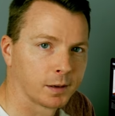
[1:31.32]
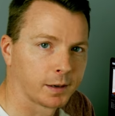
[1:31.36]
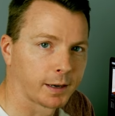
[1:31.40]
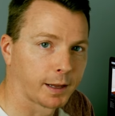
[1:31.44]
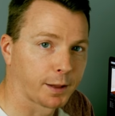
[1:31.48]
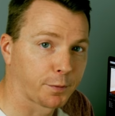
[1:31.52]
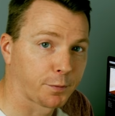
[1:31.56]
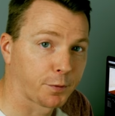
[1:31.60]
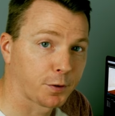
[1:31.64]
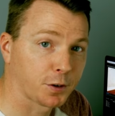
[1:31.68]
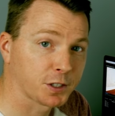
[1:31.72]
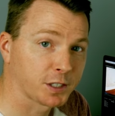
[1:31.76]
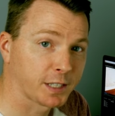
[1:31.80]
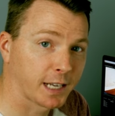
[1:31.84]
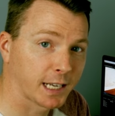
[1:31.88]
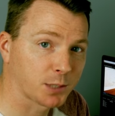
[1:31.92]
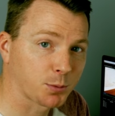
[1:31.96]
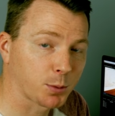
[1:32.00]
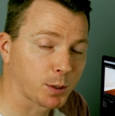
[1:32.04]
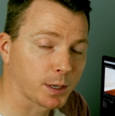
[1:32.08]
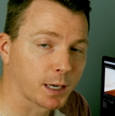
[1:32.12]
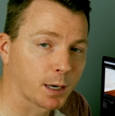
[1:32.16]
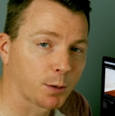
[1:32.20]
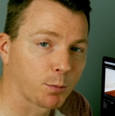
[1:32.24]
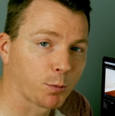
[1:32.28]
Now the first test
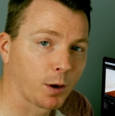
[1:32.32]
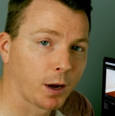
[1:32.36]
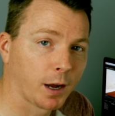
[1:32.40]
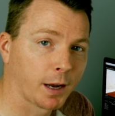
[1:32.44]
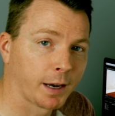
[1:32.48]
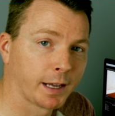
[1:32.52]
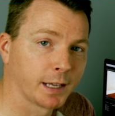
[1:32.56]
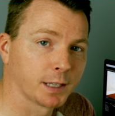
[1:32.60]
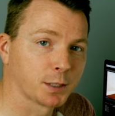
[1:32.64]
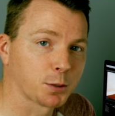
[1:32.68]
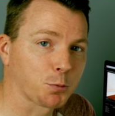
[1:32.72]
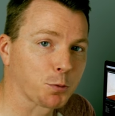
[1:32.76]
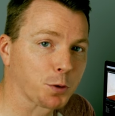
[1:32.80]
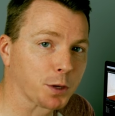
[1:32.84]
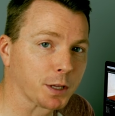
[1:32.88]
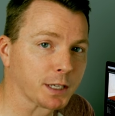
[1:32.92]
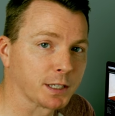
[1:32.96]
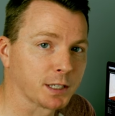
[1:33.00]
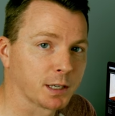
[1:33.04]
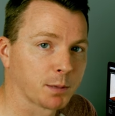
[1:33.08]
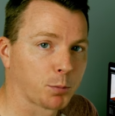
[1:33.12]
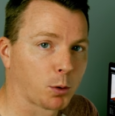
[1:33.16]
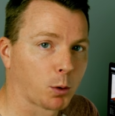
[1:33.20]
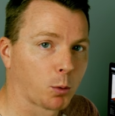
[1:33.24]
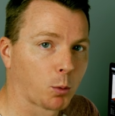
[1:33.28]
we're gonna run is a really
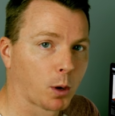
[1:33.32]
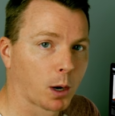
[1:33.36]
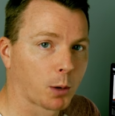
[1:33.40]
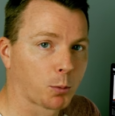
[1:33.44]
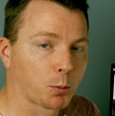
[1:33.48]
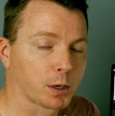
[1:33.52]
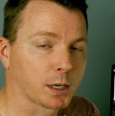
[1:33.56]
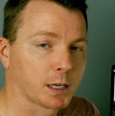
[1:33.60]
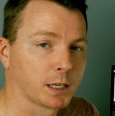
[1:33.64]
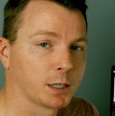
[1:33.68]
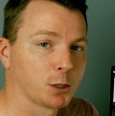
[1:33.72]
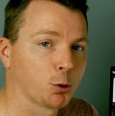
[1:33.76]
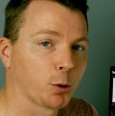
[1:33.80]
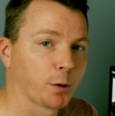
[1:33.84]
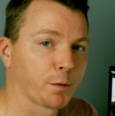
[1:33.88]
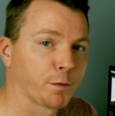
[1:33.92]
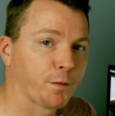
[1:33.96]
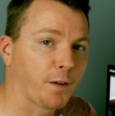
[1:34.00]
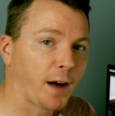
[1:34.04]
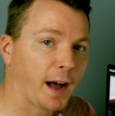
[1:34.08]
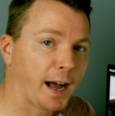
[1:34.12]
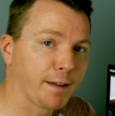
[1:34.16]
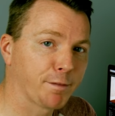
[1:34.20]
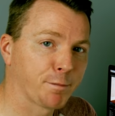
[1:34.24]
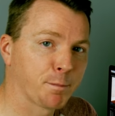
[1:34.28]
simple one. We're gonna do a
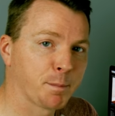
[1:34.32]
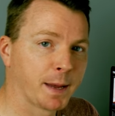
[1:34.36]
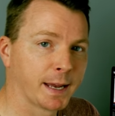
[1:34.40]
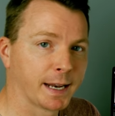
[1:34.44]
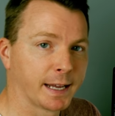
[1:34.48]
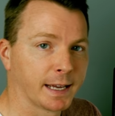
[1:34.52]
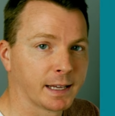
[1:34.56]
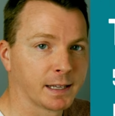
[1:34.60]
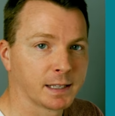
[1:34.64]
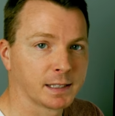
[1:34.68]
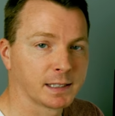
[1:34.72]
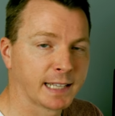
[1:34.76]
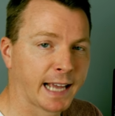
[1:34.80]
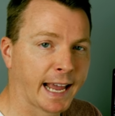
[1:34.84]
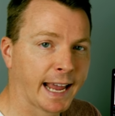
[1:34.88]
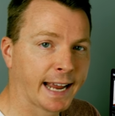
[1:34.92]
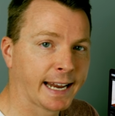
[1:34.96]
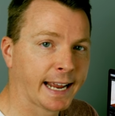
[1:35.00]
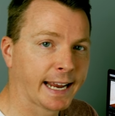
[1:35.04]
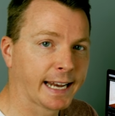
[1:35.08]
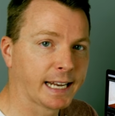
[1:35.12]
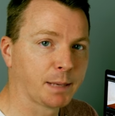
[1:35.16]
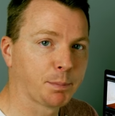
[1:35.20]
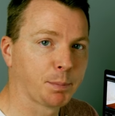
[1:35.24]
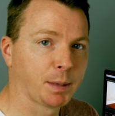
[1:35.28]
5 minute
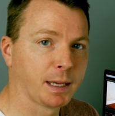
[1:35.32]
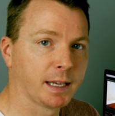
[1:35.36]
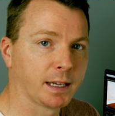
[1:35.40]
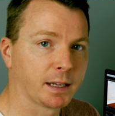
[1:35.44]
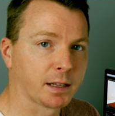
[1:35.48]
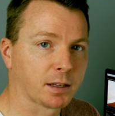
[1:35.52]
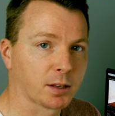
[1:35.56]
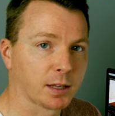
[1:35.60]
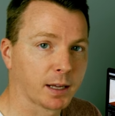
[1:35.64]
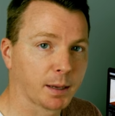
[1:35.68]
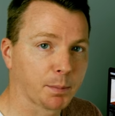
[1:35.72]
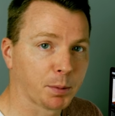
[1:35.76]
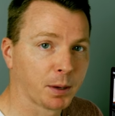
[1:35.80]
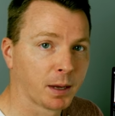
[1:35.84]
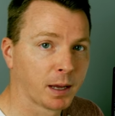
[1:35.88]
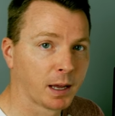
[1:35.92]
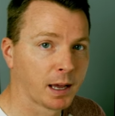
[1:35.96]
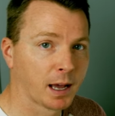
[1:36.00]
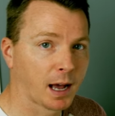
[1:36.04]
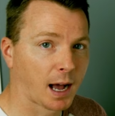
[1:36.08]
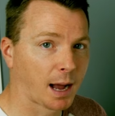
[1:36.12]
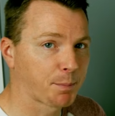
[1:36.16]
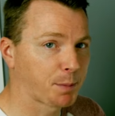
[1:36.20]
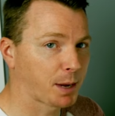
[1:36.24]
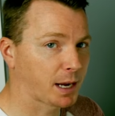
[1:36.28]
1080p clip.
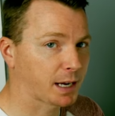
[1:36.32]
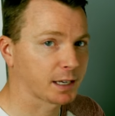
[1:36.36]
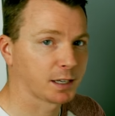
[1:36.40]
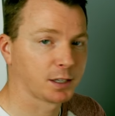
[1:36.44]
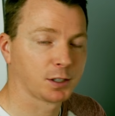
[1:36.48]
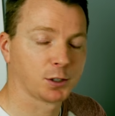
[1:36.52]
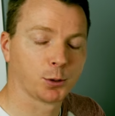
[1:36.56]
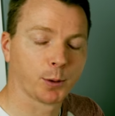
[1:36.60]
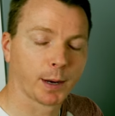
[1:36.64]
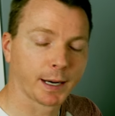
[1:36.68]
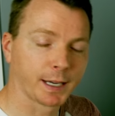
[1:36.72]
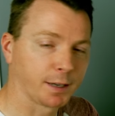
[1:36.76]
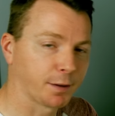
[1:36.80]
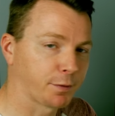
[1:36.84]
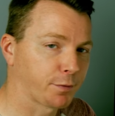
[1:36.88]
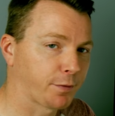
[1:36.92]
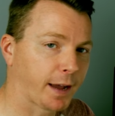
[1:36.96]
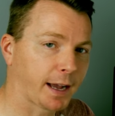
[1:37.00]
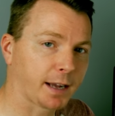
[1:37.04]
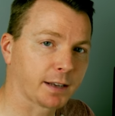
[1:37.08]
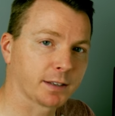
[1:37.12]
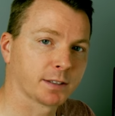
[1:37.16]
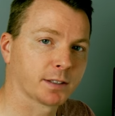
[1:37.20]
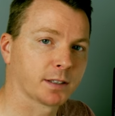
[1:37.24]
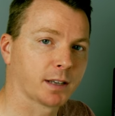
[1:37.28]
I'm not gonna do any
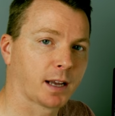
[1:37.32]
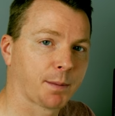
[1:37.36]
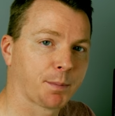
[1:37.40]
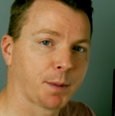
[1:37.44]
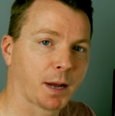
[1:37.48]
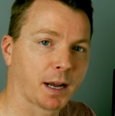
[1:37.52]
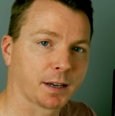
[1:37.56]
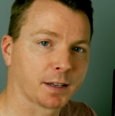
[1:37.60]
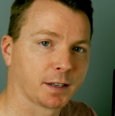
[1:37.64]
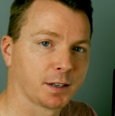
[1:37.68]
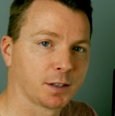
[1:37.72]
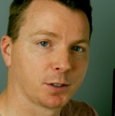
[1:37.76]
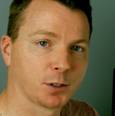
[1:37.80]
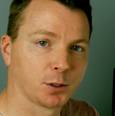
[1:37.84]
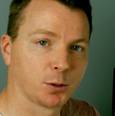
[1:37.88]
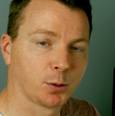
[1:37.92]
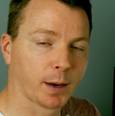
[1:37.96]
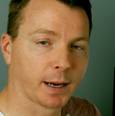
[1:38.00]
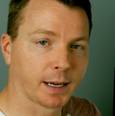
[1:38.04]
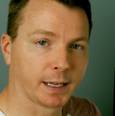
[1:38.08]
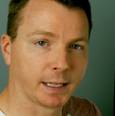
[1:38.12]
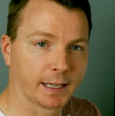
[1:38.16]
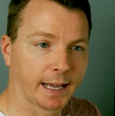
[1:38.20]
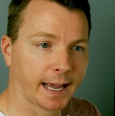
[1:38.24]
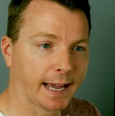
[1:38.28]
effects, I'm not gonna do
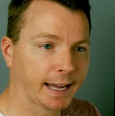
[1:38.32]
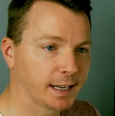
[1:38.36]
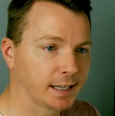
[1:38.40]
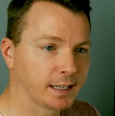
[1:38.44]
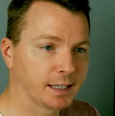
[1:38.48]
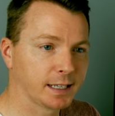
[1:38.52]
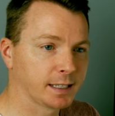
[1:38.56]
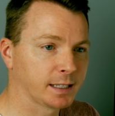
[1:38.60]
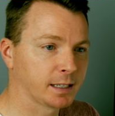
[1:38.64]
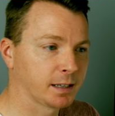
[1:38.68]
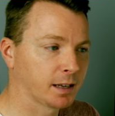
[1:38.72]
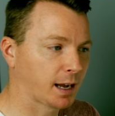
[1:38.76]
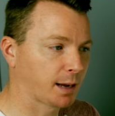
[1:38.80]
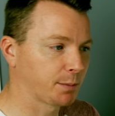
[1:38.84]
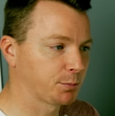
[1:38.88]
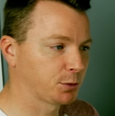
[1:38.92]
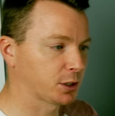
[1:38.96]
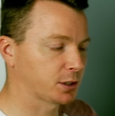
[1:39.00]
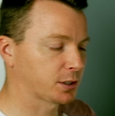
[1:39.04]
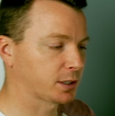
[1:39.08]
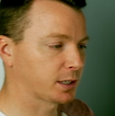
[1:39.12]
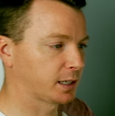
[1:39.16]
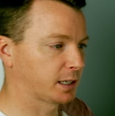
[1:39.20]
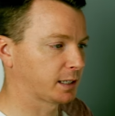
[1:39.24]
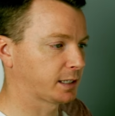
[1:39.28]
any editing, I'm
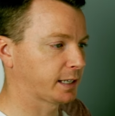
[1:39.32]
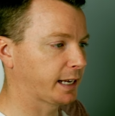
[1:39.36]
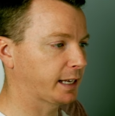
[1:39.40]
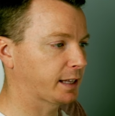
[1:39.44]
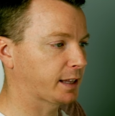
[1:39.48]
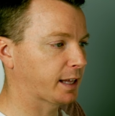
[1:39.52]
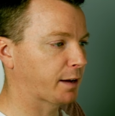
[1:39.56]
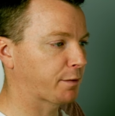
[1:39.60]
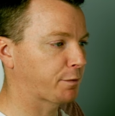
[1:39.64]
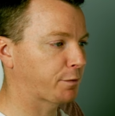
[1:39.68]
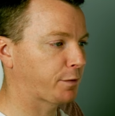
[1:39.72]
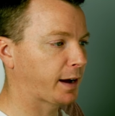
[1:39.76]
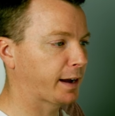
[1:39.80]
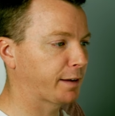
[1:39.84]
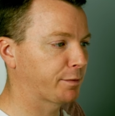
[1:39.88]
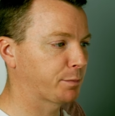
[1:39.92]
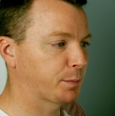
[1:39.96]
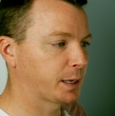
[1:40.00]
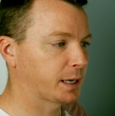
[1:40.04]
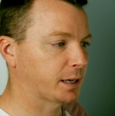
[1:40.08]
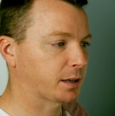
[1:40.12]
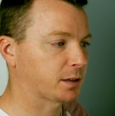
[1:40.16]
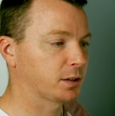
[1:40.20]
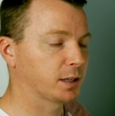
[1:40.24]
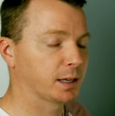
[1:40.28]
just gonna take that 5
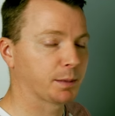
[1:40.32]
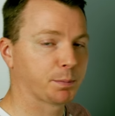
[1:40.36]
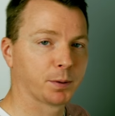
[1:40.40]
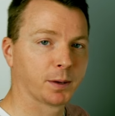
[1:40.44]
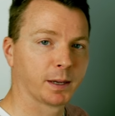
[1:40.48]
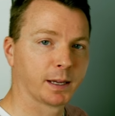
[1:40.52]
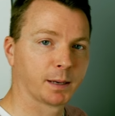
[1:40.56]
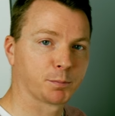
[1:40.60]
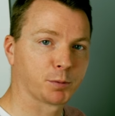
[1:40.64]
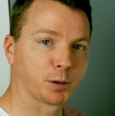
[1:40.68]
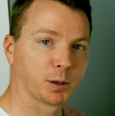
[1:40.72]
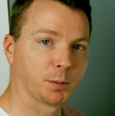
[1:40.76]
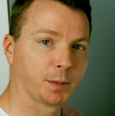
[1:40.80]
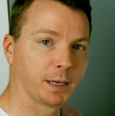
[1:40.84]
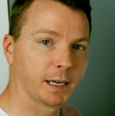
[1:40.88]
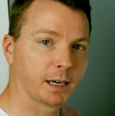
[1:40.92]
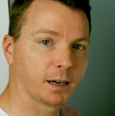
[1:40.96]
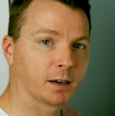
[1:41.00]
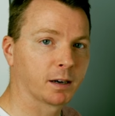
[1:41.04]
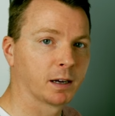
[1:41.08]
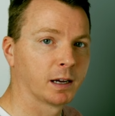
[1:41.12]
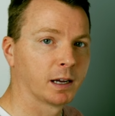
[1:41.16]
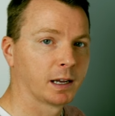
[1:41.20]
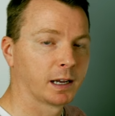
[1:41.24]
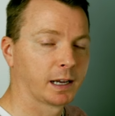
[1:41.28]
minute clip in
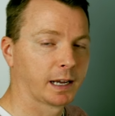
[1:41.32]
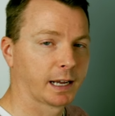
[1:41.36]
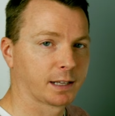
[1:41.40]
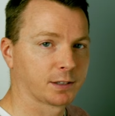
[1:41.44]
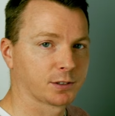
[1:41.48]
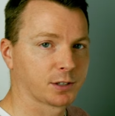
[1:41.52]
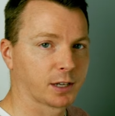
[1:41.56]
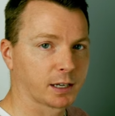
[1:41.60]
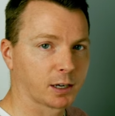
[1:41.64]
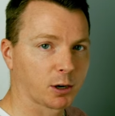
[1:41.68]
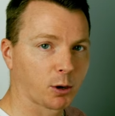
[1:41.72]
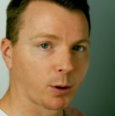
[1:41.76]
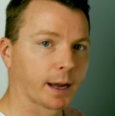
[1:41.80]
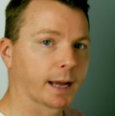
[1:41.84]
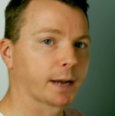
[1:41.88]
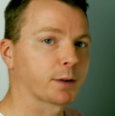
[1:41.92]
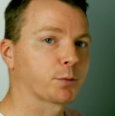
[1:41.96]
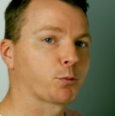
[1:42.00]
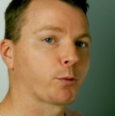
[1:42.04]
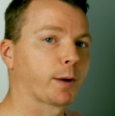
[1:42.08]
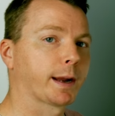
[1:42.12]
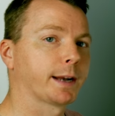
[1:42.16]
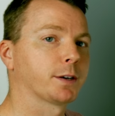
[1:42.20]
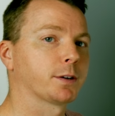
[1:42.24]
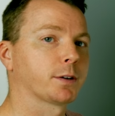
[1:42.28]
Premiere and say go ahead
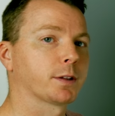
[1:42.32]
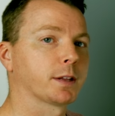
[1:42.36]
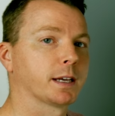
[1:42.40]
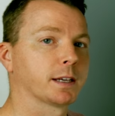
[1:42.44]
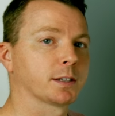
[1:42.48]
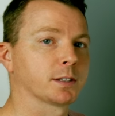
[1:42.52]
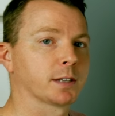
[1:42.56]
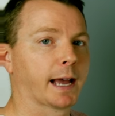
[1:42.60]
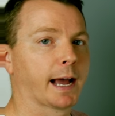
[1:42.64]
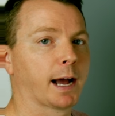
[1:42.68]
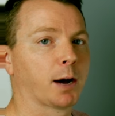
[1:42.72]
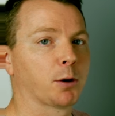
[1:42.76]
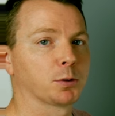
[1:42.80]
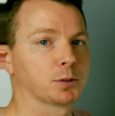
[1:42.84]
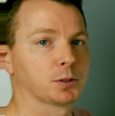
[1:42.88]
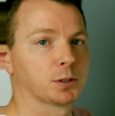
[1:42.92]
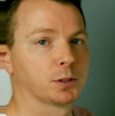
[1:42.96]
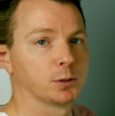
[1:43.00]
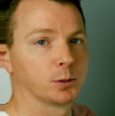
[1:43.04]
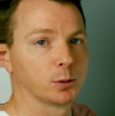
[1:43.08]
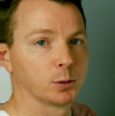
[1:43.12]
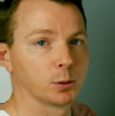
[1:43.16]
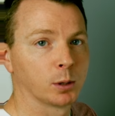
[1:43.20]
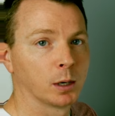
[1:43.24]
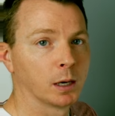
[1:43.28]
and render this out
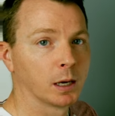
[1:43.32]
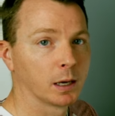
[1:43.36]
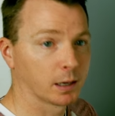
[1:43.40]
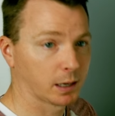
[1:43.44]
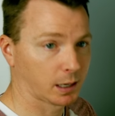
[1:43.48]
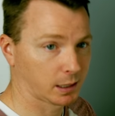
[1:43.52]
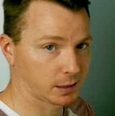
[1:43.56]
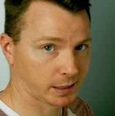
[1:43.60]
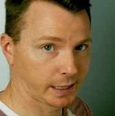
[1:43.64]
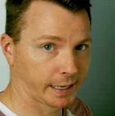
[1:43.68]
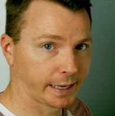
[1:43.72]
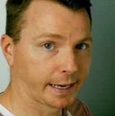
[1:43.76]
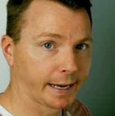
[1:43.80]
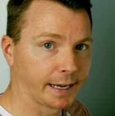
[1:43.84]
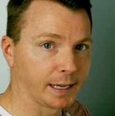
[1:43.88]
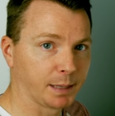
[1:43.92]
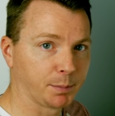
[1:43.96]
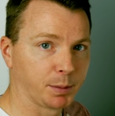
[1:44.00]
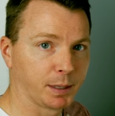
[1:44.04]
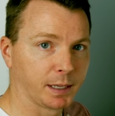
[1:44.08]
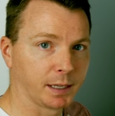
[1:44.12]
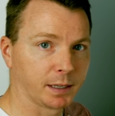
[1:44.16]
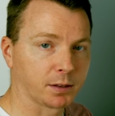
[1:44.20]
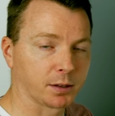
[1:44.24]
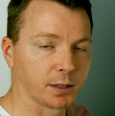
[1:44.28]
to a
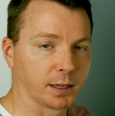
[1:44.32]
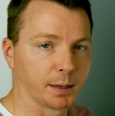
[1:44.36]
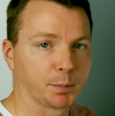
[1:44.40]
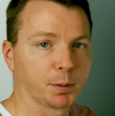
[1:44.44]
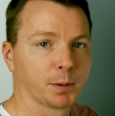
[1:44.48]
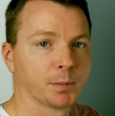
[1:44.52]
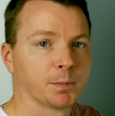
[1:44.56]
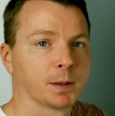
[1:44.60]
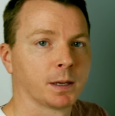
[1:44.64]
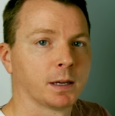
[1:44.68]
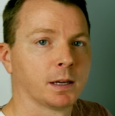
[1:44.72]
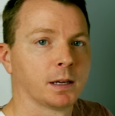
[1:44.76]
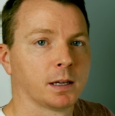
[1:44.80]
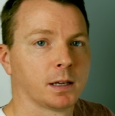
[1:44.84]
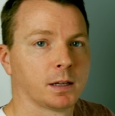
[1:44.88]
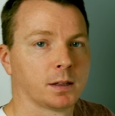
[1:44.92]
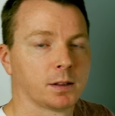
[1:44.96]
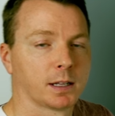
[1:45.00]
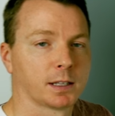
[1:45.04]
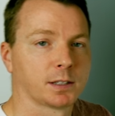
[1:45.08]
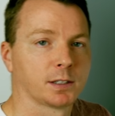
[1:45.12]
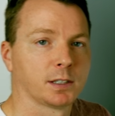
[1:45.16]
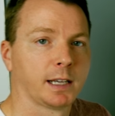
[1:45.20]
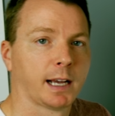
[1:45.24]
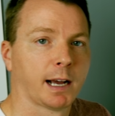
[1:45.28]
1080p clip.
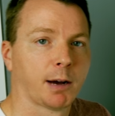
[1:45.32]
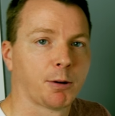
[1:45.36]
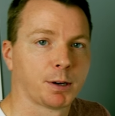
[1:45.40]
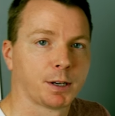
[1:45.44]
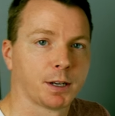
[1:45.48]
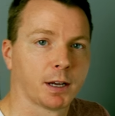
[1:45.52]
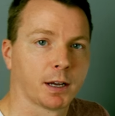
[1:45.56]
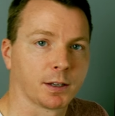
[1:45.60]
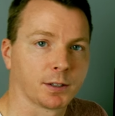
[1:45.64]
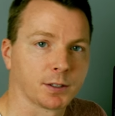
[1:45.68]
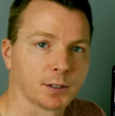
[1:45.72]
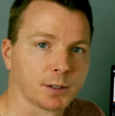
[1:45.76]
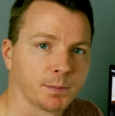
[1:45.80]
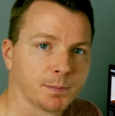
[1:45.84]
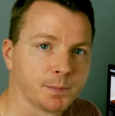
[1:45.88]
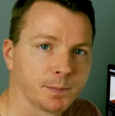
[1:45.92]
Let's see how it does.